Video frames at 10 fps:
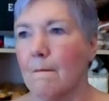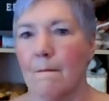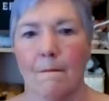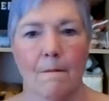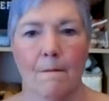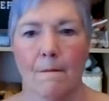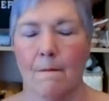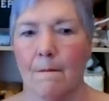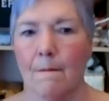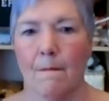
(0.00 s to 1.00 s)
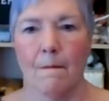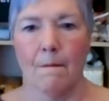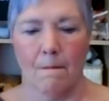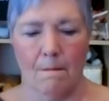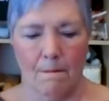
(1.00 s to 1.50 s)

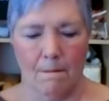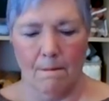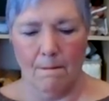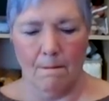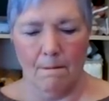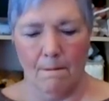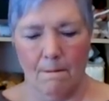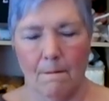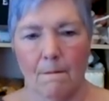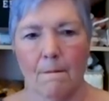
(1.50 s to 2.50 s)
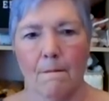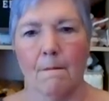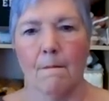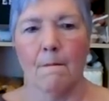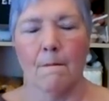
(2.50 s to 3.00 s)

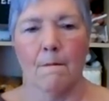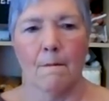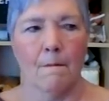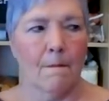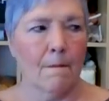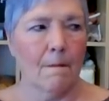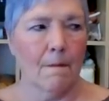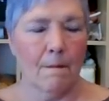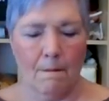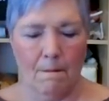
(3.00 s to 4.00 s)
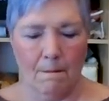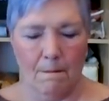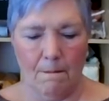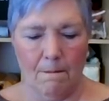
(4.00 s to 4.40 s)
No words are spoken by the person on screen.